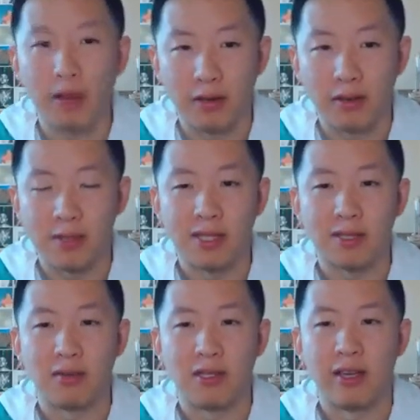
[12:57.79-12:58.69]
there is
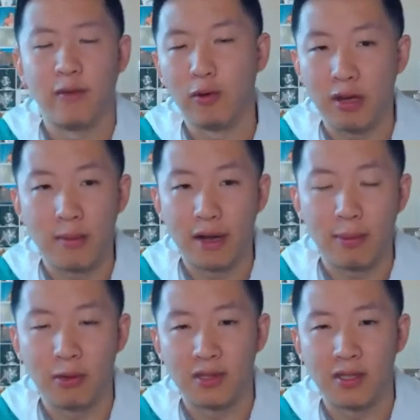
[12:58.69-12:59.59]
basically saying if you look at my
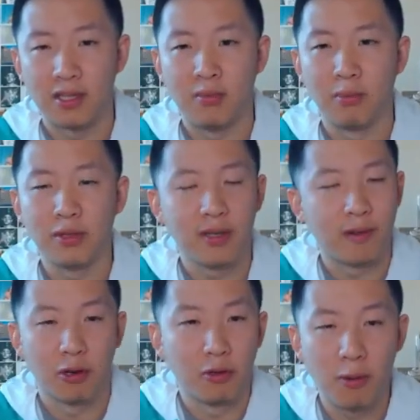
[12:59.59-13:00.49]
opponent's team, most of
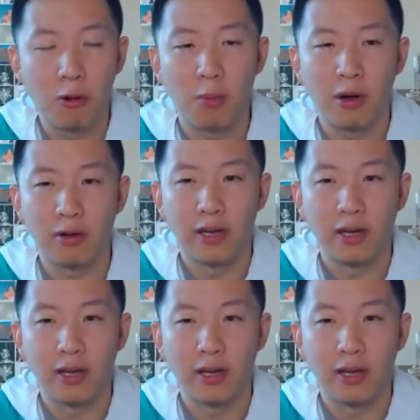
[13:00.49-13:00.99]
their other Pokemon are,